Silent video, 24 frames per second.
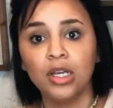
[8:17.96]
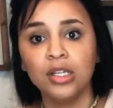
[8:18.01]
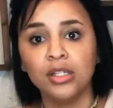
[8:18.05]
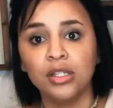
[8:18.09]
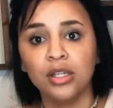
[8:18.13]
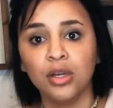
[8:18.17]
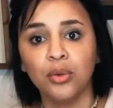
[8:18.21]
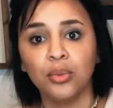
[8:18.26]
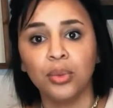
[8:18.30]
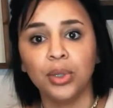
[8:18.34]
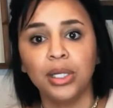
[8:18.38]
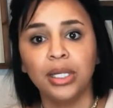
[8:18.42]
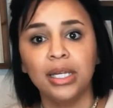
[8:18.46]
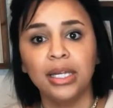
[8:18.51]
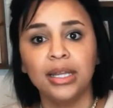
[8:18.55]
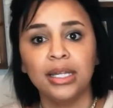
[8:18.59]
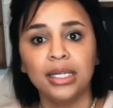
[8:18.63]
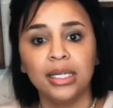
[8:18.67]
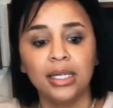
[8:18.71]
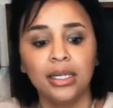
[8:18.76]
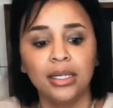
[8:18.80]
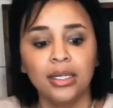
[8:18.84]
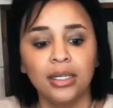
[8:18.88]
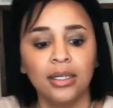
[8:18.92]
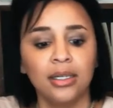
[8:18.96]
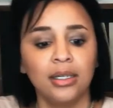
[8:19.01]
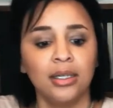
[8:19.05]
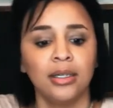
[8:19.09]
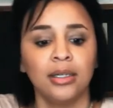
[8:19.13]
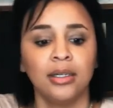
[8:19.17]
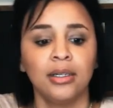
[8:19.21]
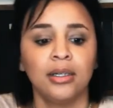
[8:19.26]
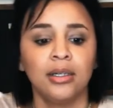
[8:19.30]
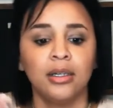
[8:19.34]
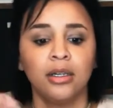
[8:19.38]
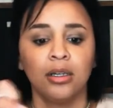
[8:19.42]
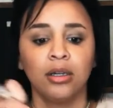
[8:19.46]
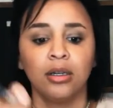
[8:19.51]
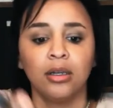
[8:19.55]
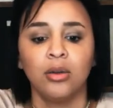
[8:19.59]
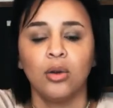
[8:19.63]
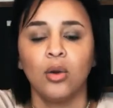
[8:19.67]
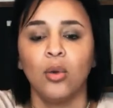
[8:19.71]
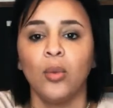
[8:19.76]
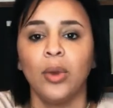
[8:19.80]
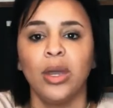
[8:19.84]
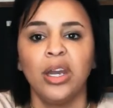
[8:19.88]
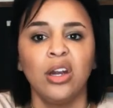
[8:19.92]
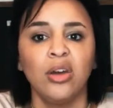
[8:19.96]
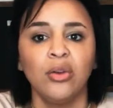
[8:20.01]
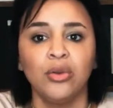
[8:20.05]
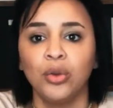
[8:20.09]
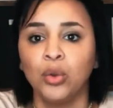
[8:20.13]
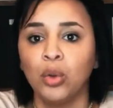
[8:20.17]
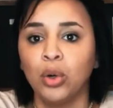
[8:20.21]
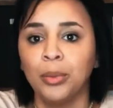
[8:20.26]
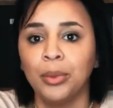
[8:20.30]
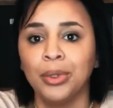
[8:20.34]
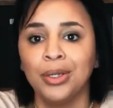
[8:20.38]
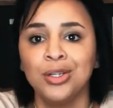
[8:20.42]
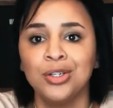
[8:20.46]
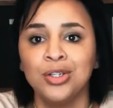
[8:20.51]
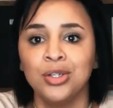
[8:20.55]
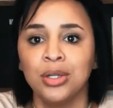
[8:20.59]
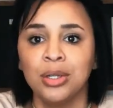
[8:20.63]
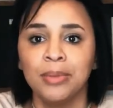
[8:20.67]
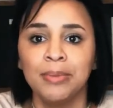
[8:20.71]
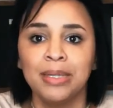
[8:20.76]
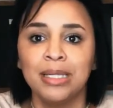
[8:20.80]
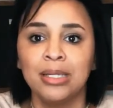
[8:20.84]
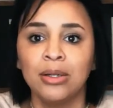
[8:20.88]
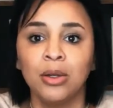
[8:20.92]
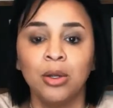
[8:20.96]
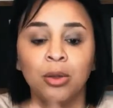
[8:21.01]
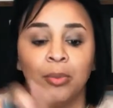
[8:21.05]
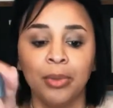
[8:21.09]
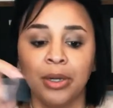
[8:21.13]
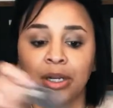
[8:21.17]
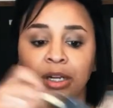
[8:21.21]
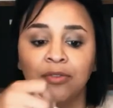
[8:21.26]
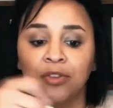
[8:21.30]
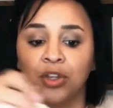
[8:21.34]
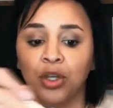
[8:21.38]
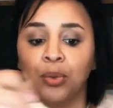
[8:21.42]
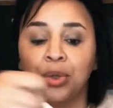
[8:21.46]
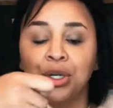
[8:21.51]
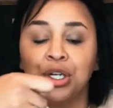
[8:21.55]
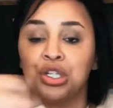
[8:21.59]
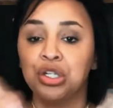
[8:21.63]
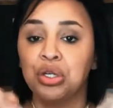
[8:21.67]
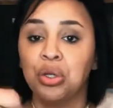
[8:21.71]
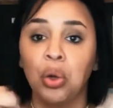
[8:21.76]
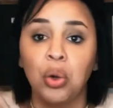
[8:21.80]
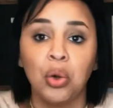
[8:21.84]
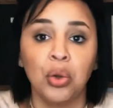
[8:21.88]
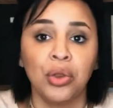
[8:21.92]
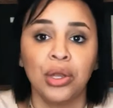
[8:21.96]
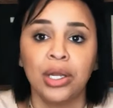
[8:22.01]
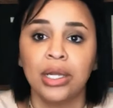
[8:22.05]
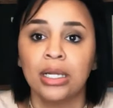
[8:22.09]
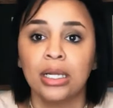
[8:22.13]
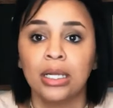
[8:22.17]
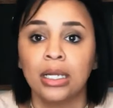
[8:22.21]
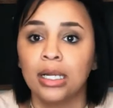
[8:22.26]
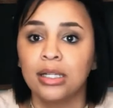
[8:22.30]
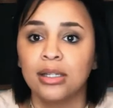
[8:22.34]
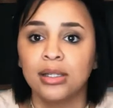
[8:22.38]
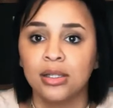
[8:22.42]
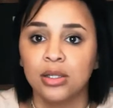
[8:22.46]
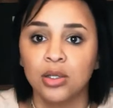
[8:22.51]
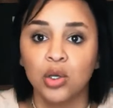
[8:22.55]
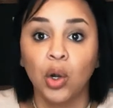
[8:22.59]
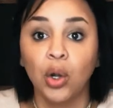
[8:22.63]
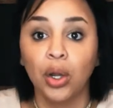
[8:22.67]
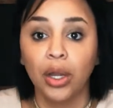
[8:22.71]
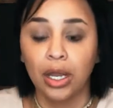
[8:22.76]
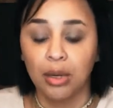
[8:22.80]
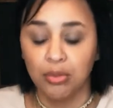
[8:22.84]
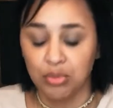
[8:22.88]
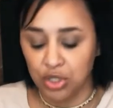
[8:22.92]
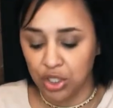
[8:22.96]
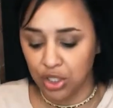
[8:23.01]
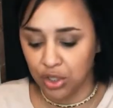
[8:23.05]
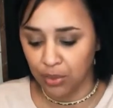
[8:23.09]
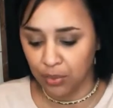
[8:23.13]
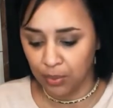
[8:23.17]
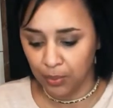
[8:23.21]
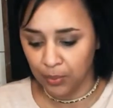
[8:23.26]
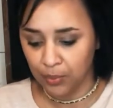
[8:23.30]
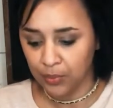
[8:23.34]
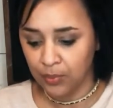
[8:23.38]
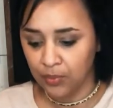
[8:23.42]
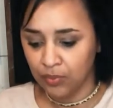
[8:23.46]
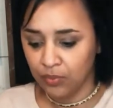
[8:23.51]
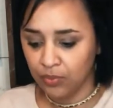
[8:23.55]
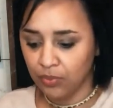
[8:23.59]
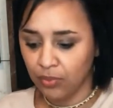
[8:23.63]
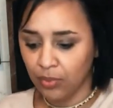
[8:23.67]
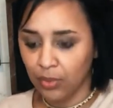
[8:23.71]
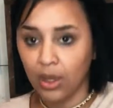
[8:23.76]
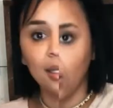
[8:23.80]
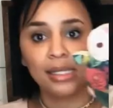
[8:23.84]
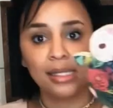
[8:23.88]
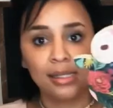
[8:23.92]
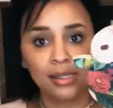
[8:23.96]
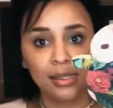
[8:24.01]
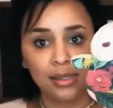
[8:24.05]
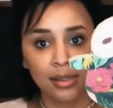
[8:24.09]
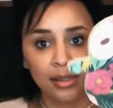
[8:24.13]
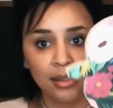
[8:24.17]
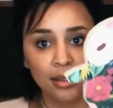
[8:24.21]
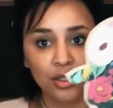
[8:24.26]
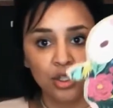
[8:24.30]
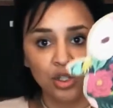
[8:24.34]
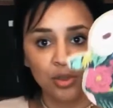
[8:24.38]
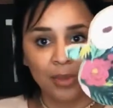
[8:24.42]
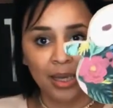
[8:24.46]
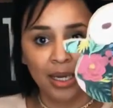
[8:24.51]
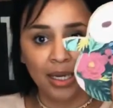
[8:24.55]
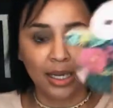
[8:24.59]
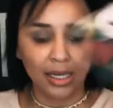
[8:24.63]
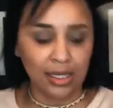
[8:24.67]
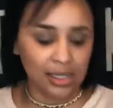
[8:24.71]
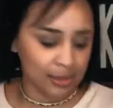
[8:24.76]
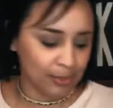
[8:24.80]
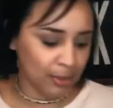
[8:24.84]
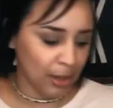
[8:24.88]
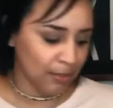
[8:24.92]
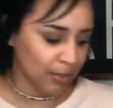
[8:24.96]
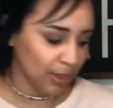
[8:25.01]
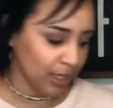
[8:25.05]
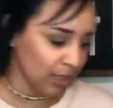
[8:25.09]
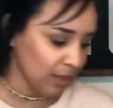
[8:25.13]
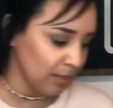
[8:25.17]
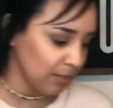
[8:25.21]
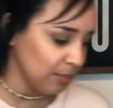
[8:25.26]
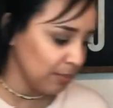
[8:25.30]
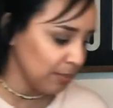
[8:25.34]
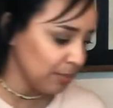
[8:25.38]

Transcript: So really thin. We don't normally do the middle, but if you want to do the whole thing, then that's totally up to you. I'm gonna do my next pumpkin.